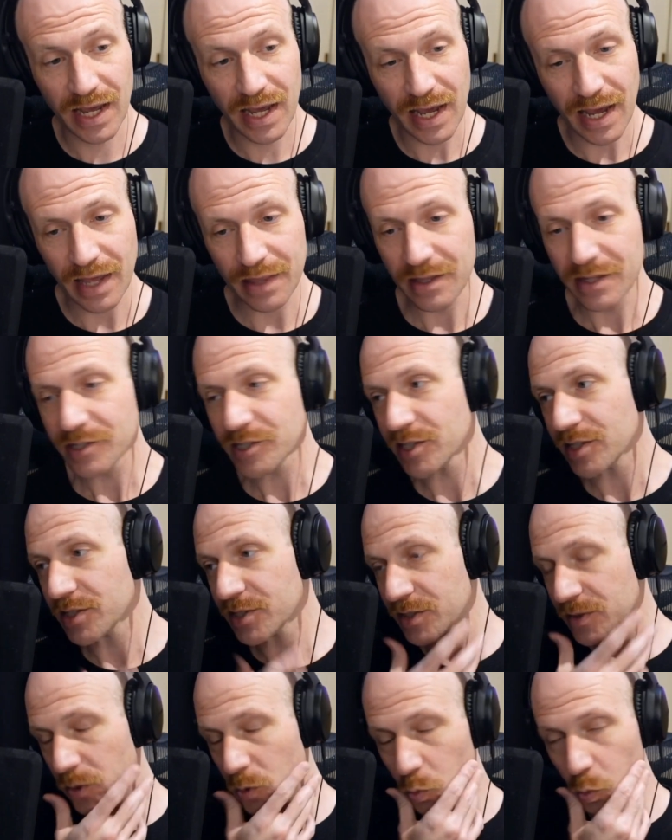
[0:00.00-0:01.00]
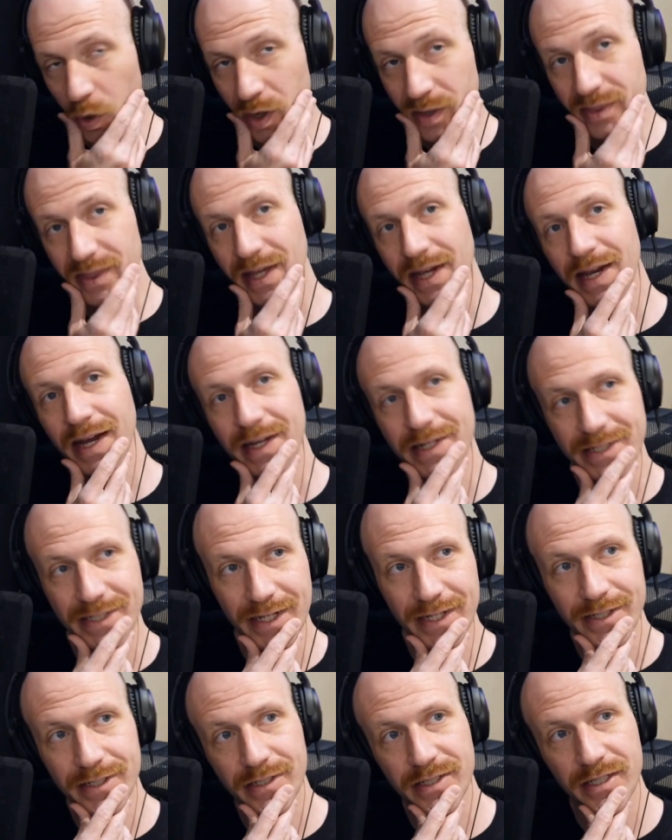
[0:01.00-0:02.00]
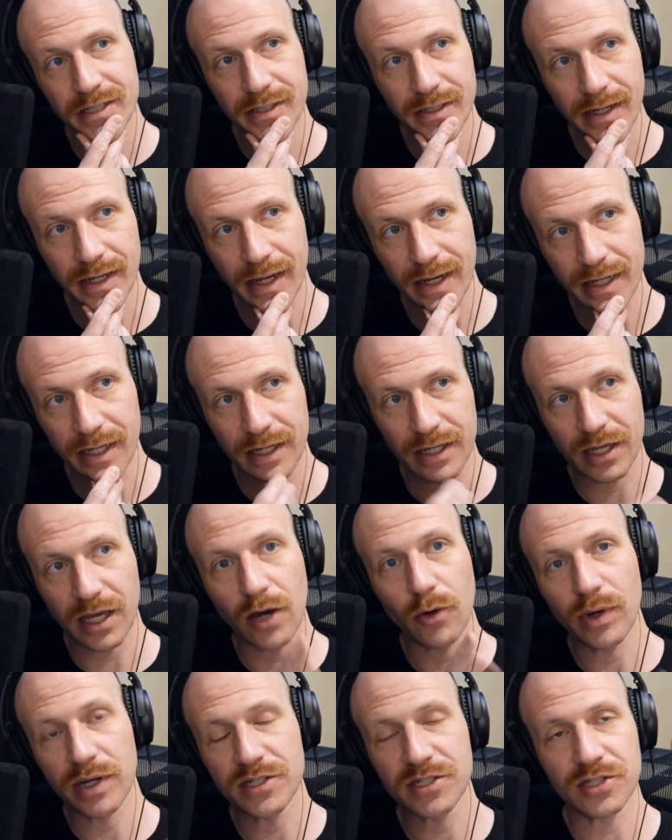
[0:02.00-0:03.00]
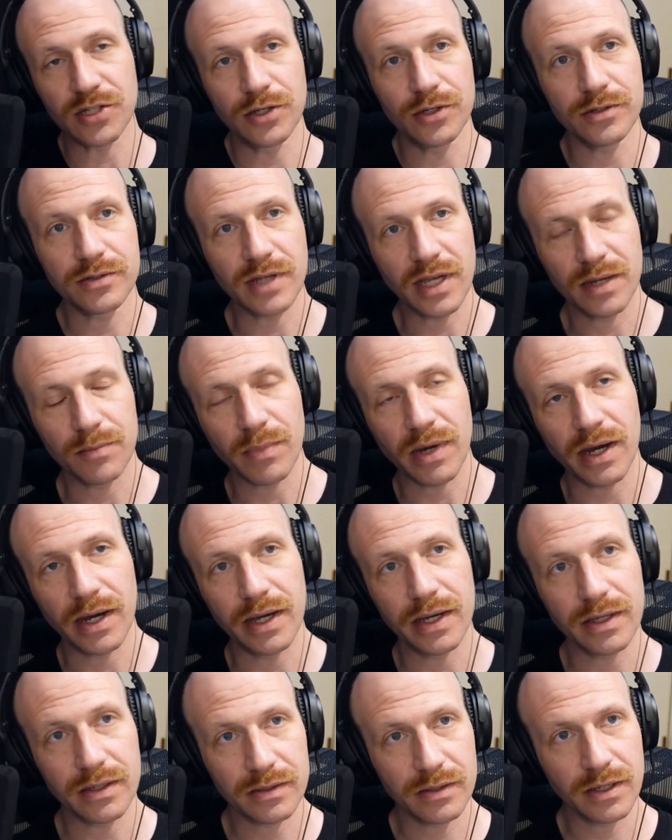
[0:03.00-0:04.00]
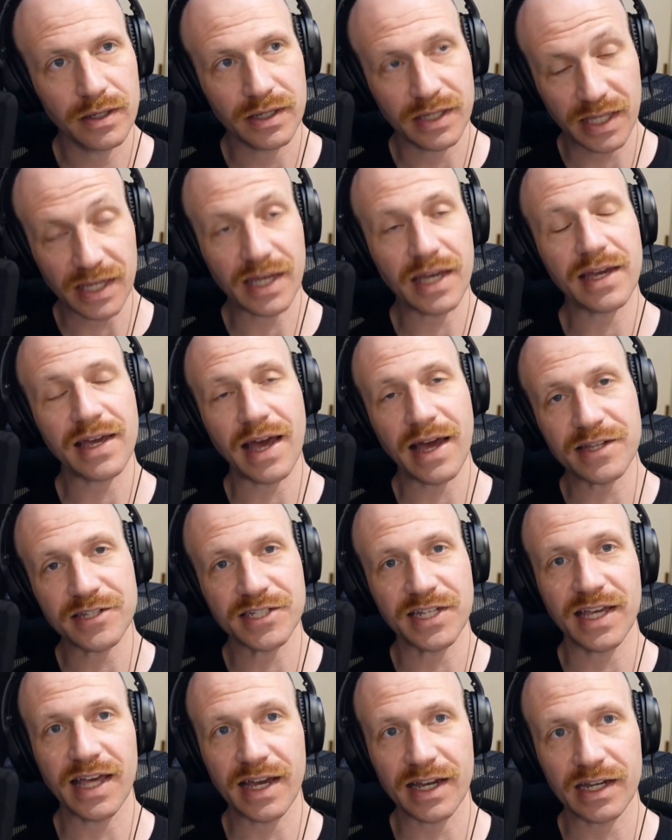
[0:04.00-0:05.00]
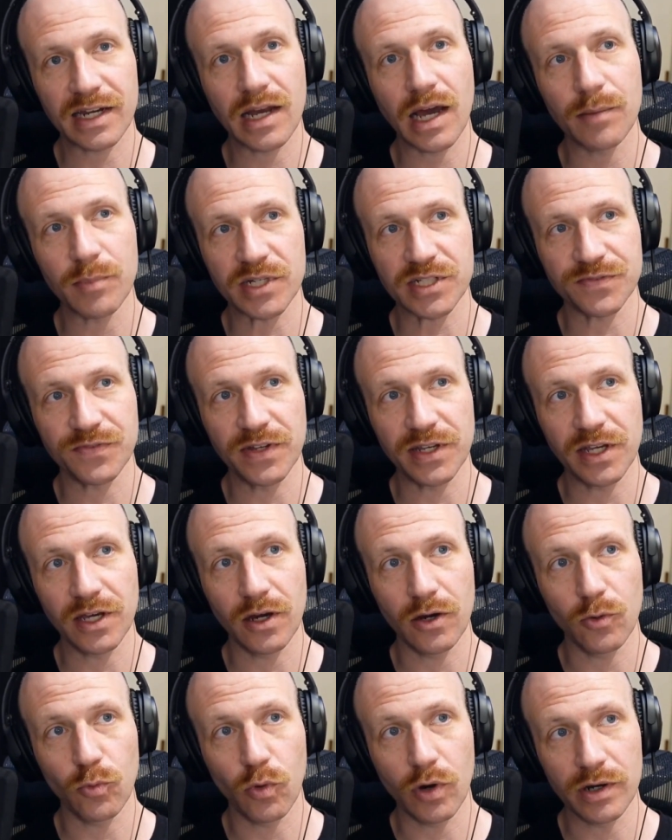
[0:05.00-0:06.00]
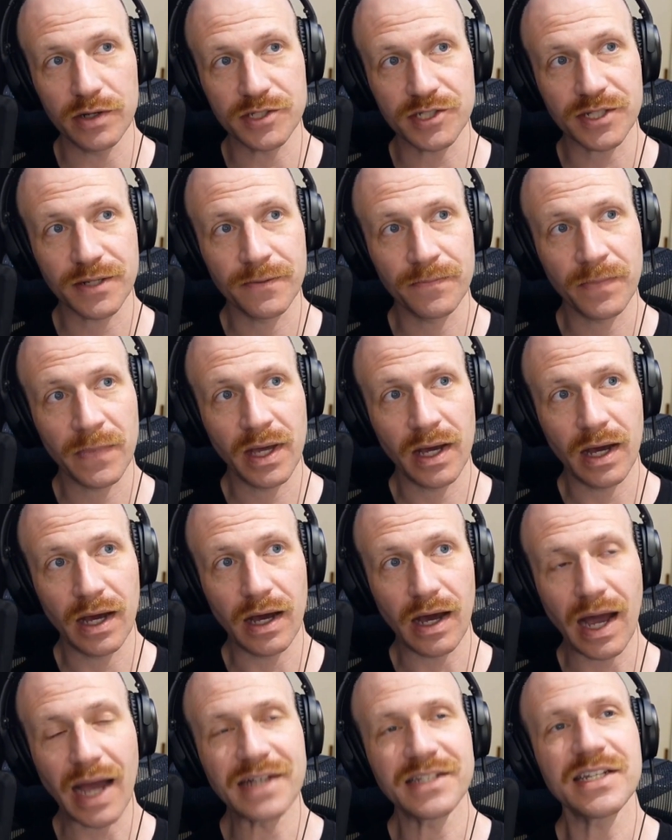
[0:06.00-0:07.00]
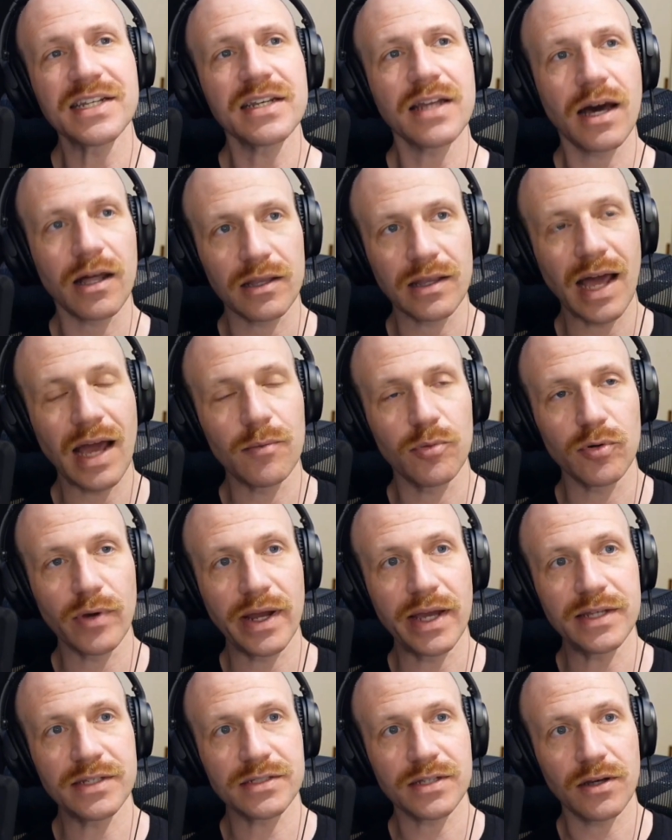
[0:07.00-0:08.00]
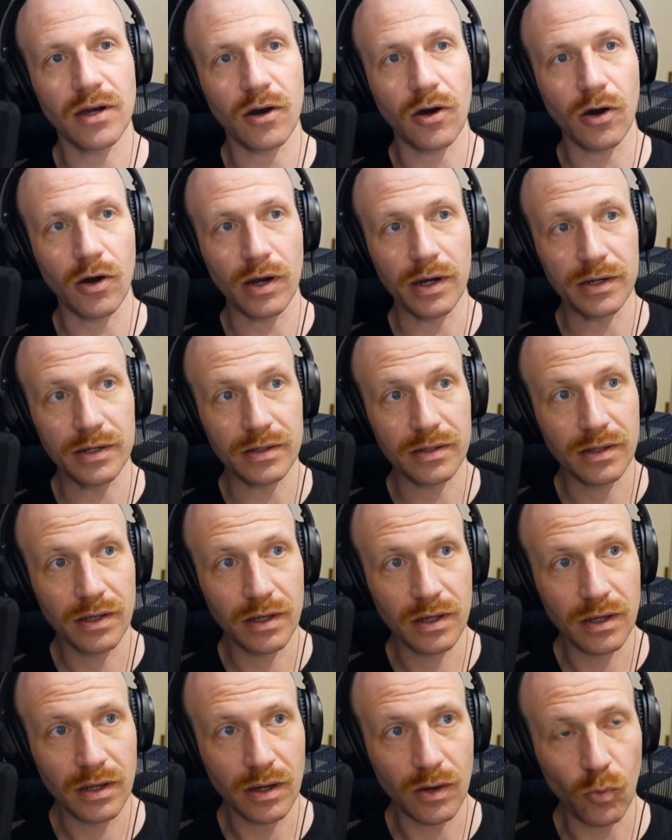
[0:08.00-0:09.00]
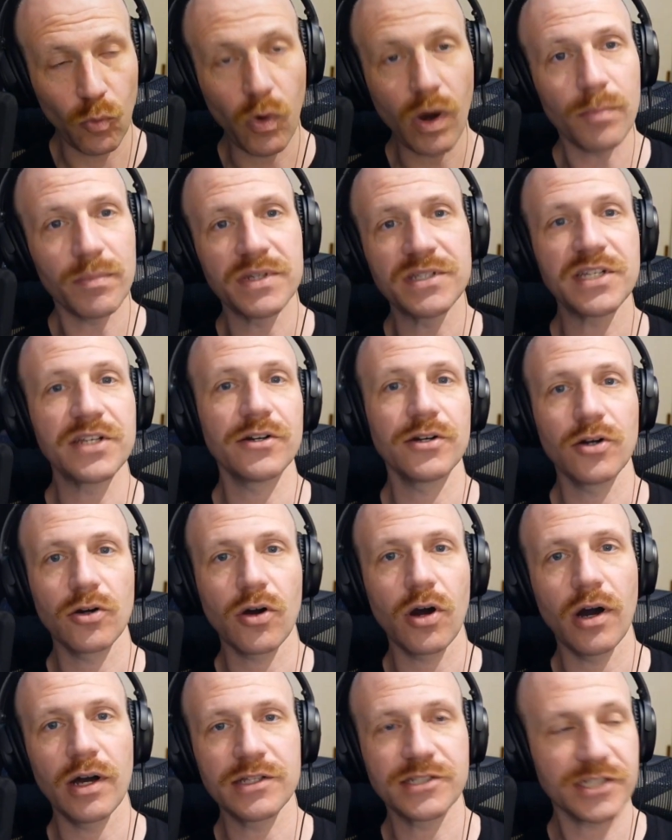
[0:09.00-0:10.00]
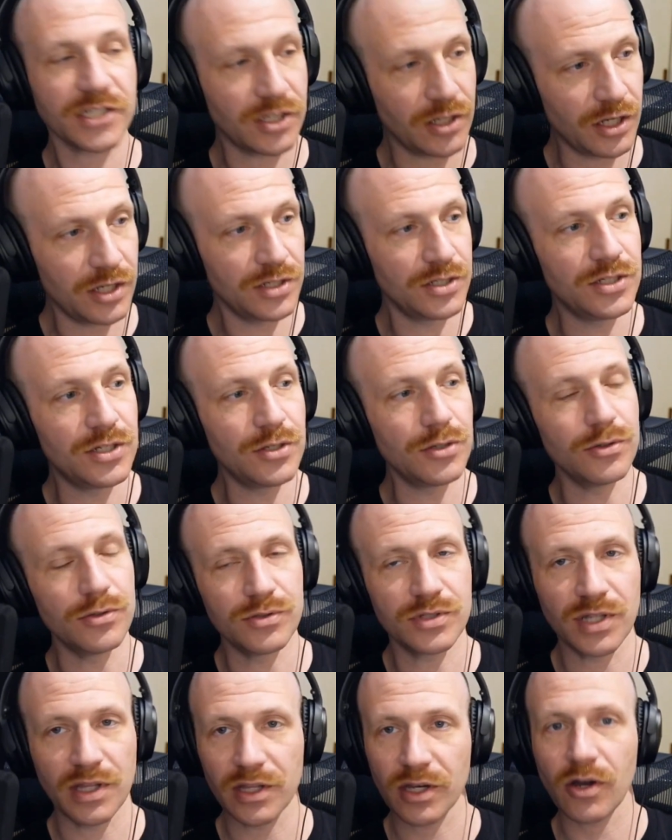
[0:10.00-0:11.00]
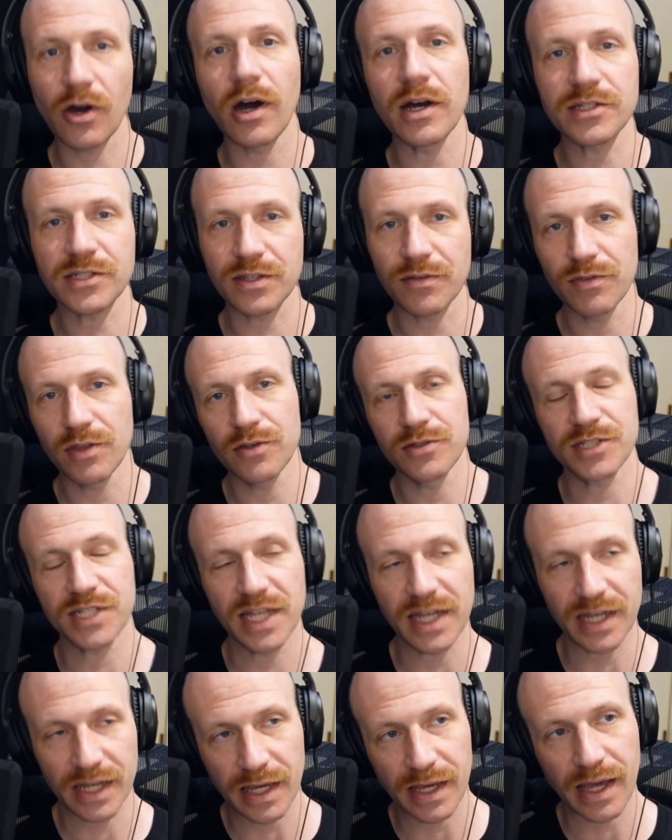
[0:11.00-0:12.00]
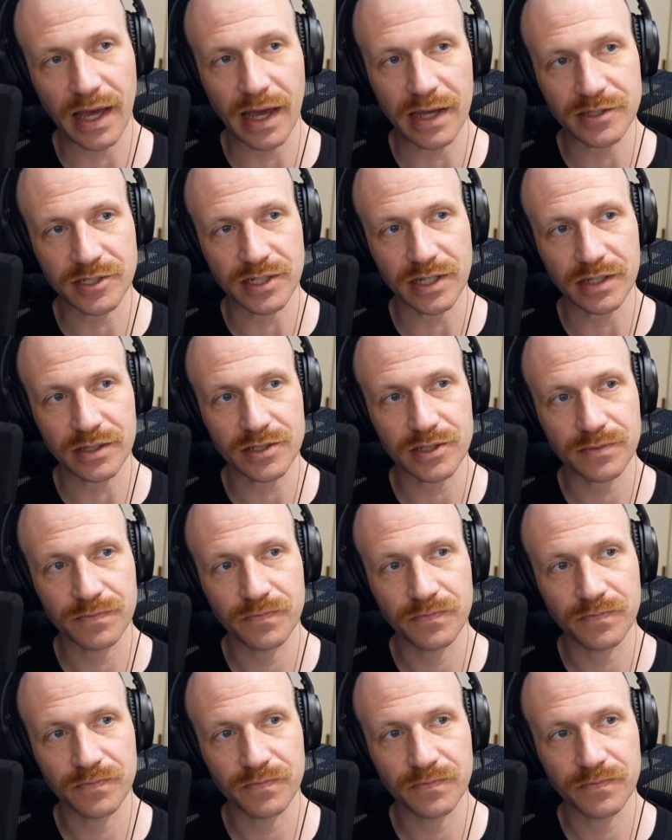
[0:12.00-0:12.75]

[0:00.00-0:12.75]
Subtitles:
And this is one thing I didn't go into in my gigacasting economics video was I didn't elaborate on what material costs could do to the cost of those gigacastings.